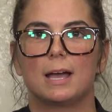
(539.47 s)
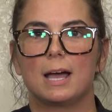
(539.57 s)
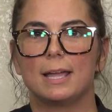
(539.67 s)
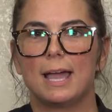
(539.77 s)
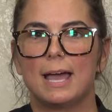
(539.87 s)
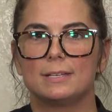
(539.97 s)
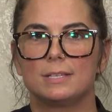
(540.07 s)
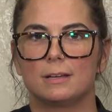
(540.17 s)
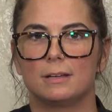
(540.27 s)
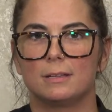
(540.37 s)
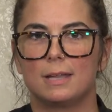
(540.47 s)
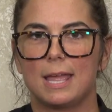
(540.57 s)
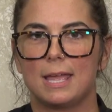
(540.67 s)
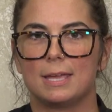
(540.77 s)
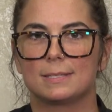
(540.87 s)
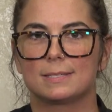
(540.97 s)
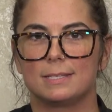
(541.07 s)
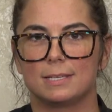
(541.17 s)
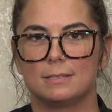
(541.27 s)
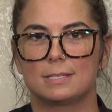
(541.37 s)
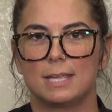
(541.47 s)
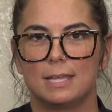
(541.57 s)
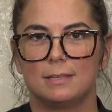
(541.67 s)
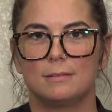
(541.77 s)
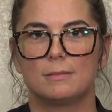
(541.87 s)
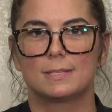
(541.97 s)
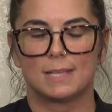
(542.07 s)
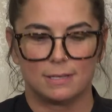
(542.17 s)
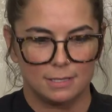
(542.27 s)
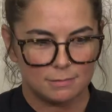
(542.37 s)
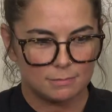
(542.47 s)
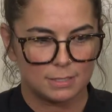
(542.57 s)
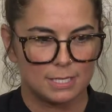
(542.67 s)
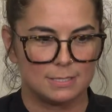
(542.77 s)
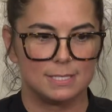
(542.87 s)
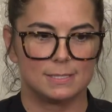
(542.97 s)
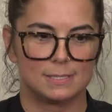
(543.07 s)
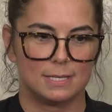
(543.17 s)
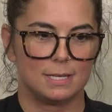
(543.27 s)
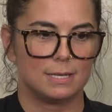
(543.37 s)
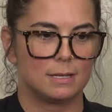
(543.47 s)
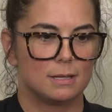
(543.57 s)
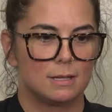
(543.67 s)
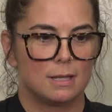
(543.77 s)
I had done a stint in the Senate in DC,